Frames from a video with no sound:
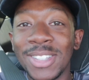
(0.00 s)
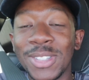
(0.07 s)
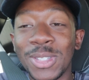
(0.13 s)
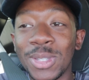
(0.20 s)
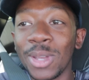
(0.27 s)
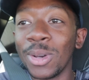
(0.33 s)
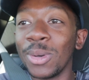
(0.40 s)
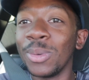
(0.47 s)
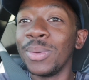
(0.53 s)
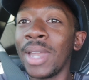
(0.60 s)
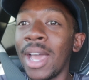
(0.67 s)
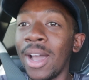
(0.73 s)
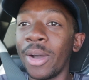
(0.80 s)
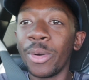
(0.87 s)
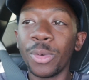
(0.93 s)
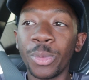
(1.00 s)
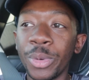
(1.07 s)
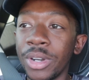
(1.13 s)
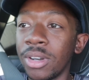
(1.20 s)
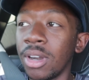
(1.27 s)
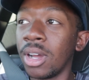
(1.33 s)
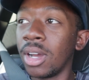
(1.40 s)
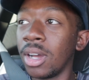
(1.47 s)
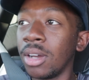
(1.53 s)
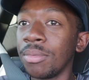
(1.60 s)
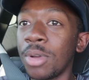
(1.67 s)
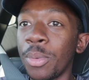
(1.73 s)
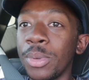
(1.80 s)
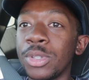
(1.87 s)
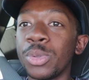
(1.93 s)
So now we're
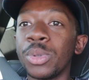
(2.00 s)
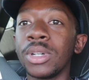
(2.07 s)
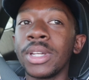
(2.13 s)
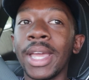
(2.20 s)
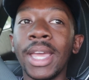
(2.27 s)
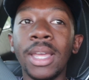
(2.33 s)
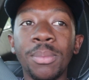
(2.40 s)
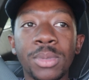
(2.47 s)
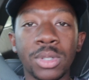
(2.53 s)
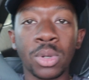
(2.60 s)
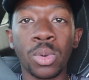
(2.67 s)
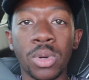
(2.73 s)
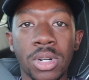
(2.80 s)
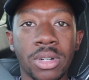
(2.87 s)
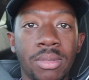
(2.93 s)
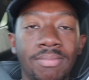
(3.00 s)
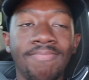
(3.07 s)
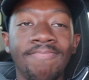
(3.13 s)
going to a game store.